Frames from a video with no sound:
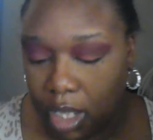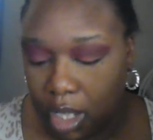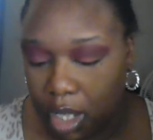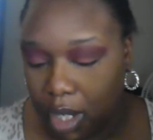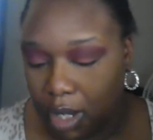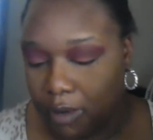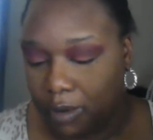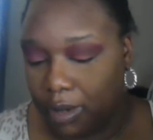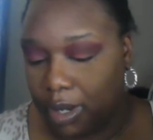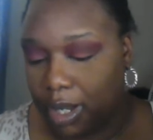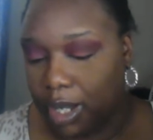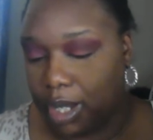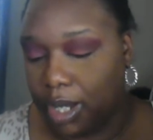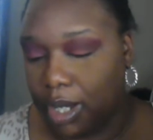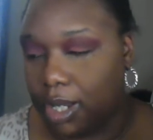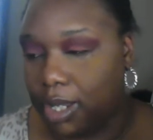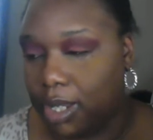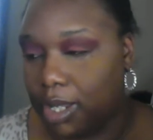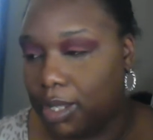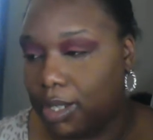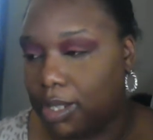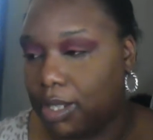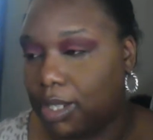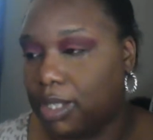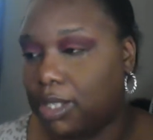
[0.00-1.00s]
All right,
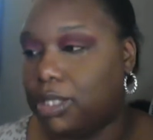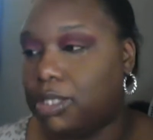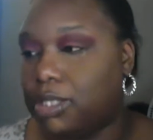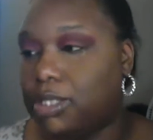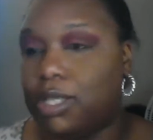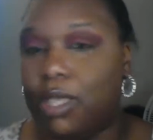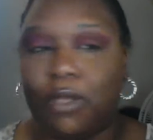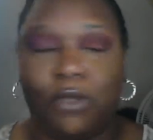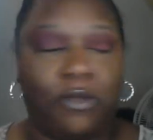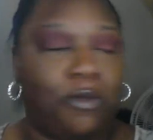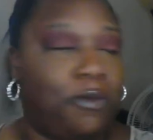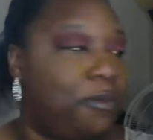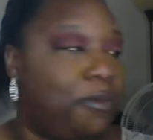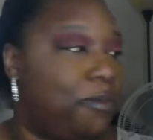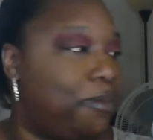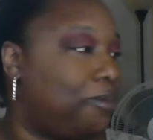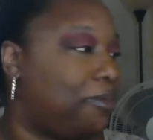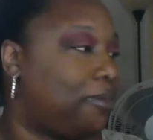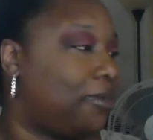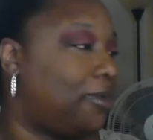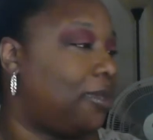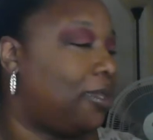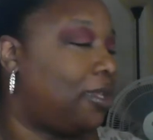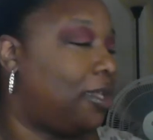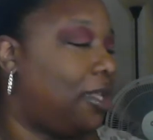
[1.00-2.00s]
so
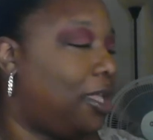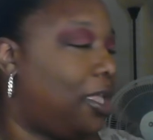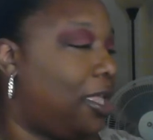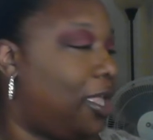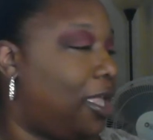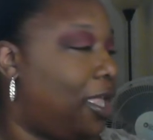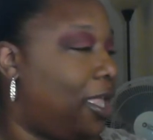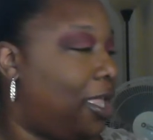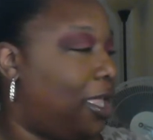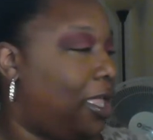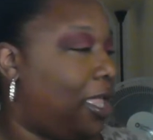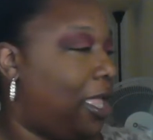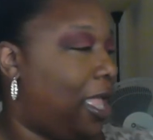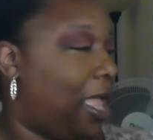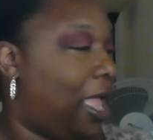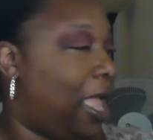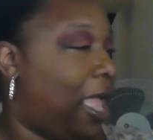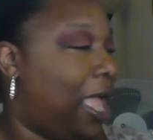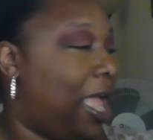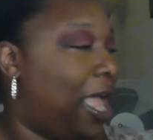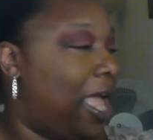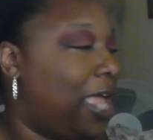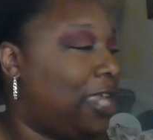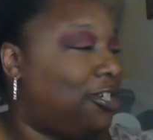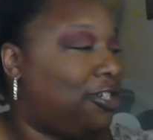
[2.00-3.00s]

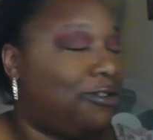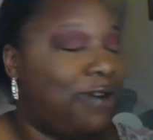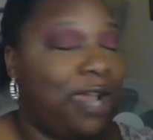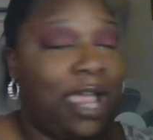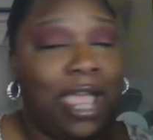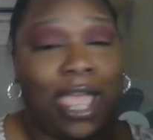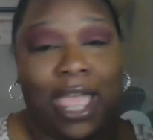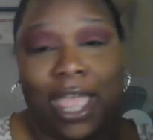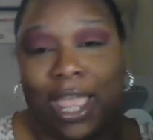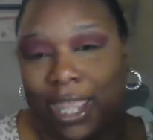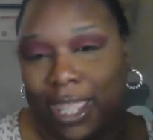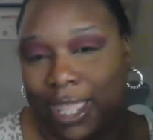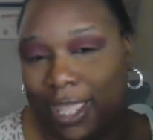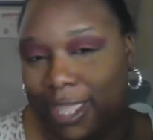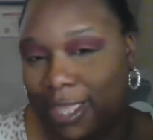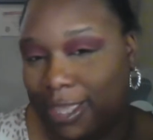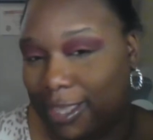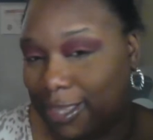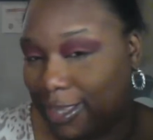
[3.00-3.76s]
I tried it.